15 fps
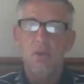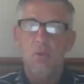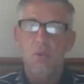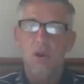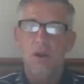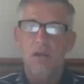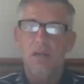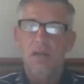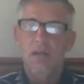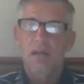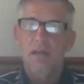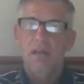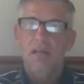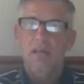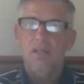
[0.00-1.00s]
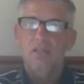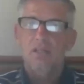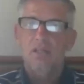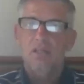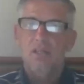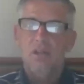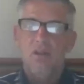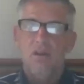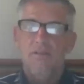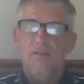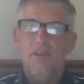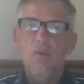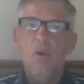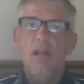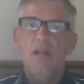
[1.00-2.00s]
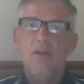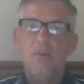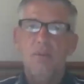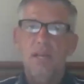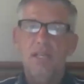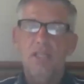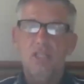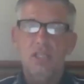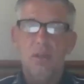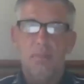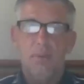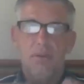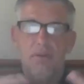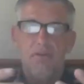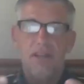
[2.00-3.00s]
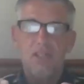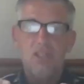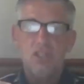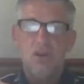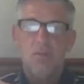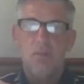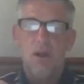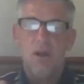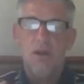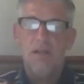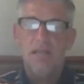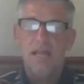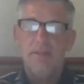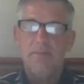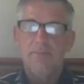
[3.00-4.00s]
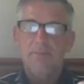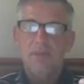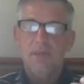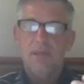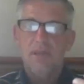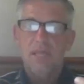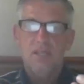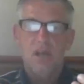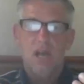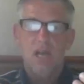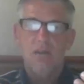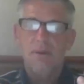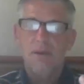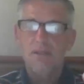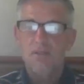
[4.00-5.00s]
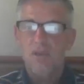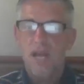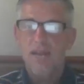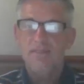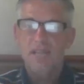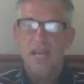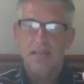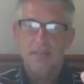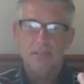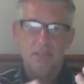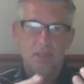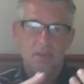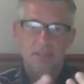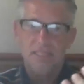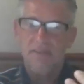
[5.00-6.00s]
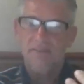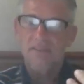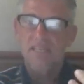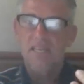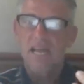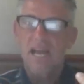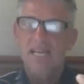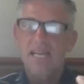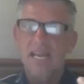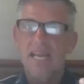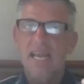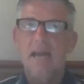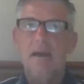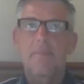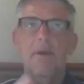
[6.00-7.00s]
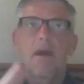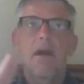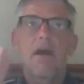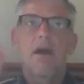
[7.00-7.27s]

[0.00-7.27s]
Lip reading: to work, if you want to reach the professional market, they talk about drive times, 7 to 9 a.m.,